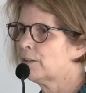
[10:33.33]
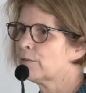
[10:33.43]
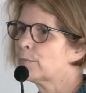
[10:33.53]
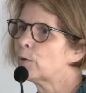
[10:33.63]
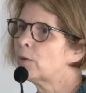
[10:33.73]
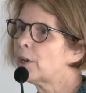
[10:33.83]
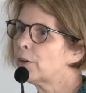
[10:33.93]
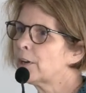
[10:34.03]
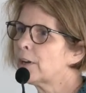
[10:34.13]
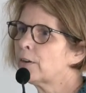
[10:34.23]
from your
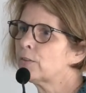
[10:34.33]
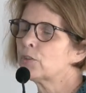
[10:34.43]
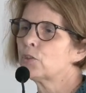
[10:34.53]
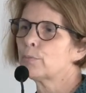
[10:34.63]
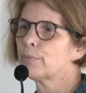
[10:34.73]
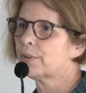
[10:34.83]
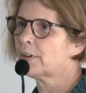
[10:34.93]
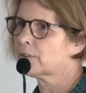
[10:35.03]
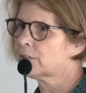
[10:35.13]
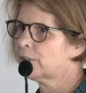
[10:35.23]
logos to your
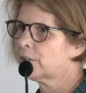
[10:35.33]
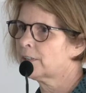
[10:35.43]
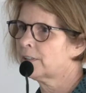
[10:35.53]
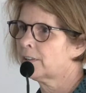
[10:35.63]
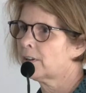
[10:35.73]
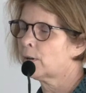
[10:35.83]
products that you can